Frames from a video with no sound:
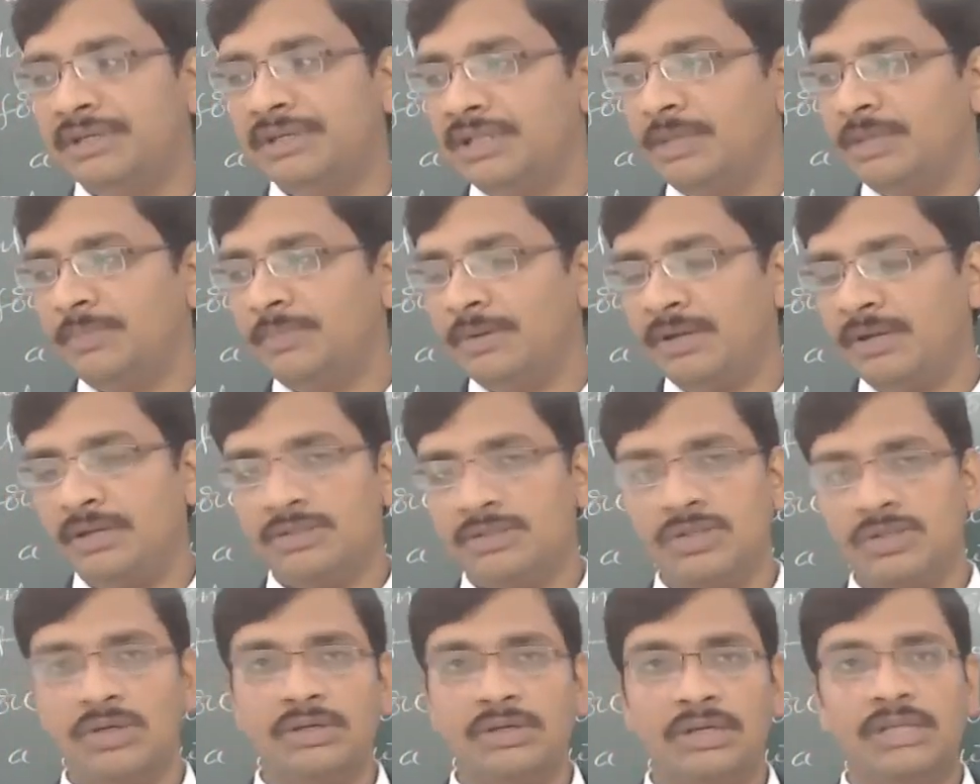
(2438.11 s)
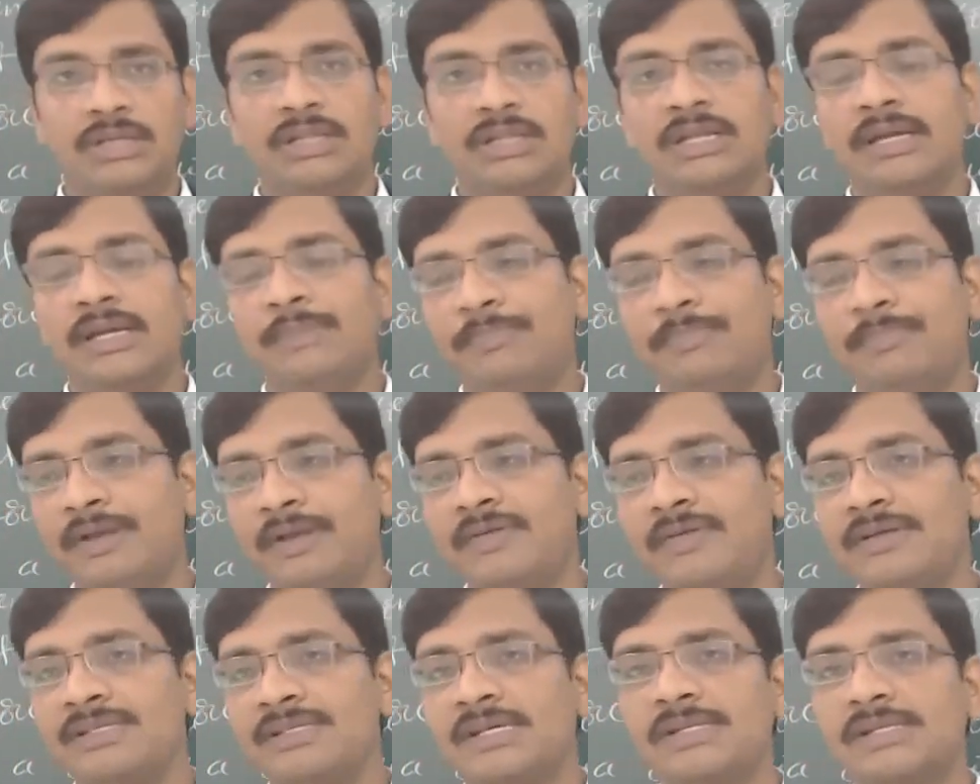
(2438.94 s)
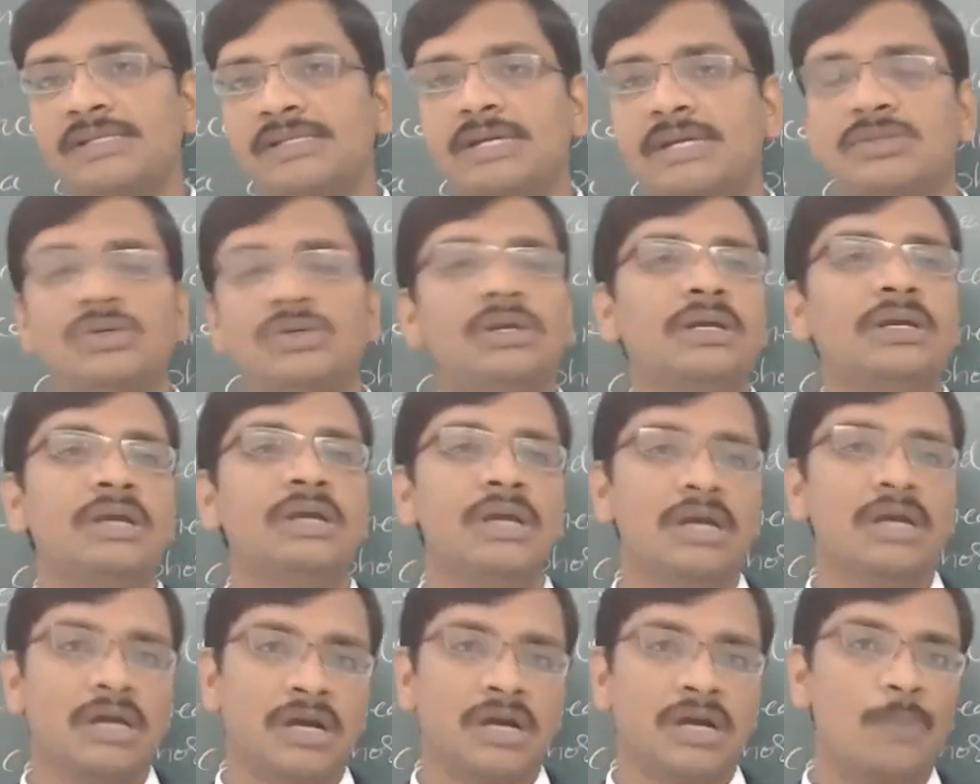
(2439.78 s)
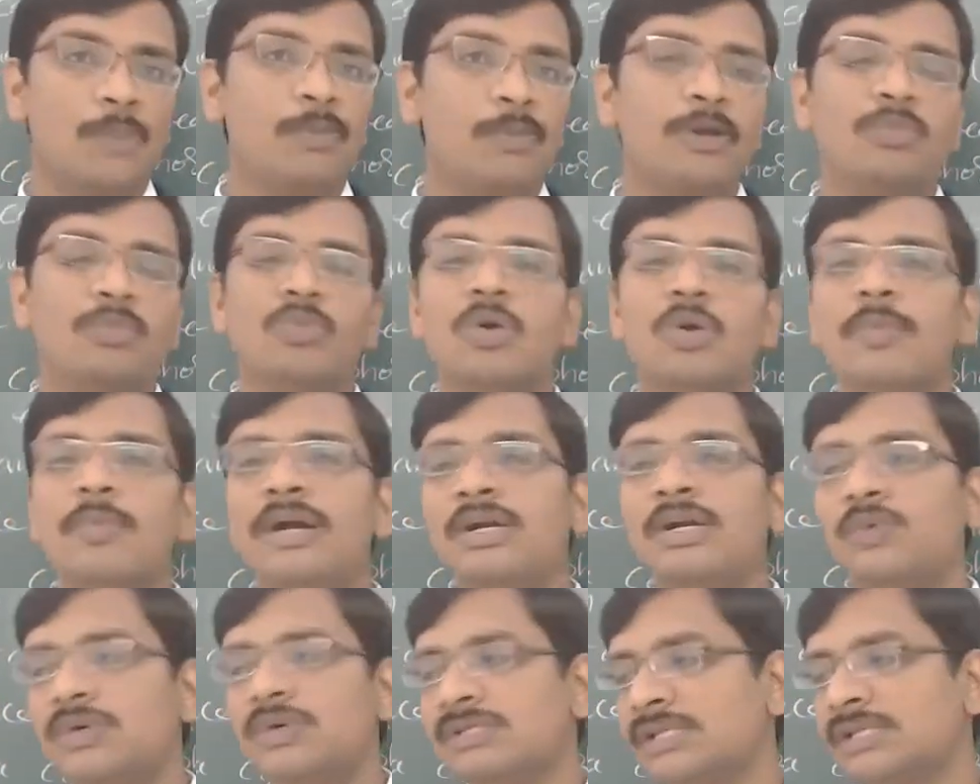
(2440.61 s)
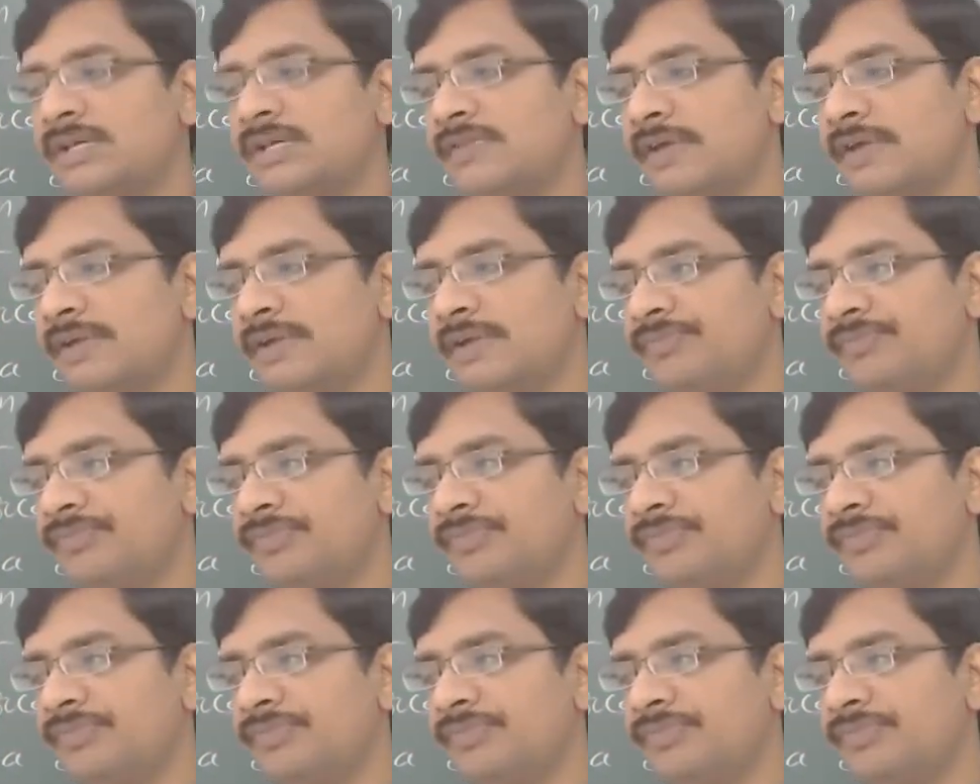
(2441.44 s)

In the previous case actually couple moment was given,